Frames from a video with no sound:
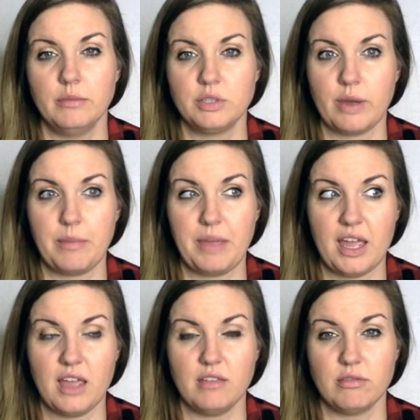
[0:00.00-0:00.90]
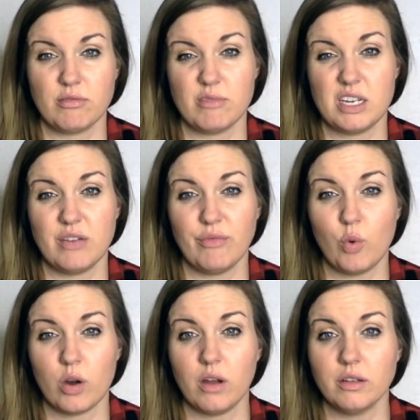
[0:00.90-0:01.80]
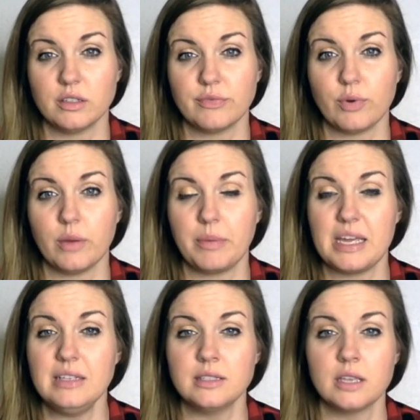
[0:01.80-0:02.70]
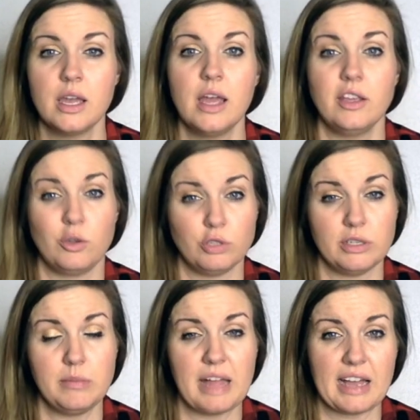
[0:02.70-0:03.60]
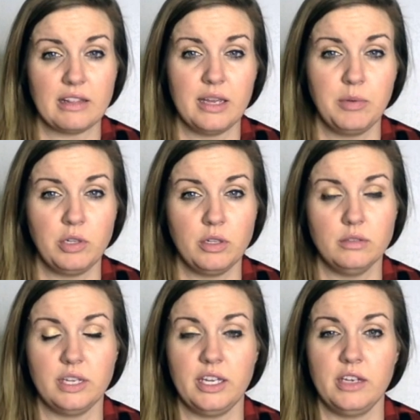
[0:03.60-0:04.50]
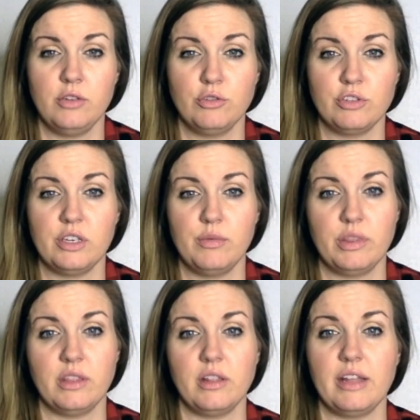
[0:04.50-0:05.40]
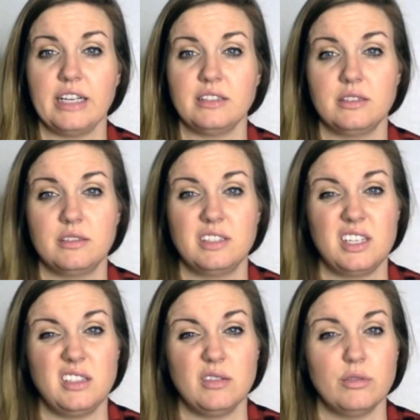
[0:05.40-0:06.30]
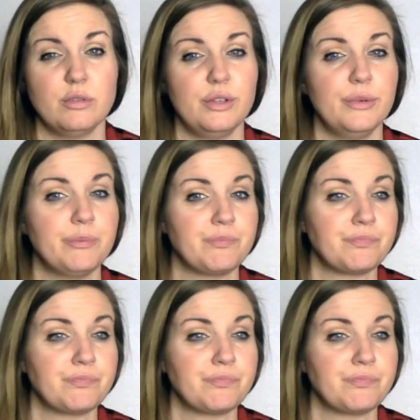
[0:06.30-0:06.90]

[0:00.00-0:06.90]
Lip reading: so I pay $3 to $4 for a piece, usually black label, and usually within the last season or two.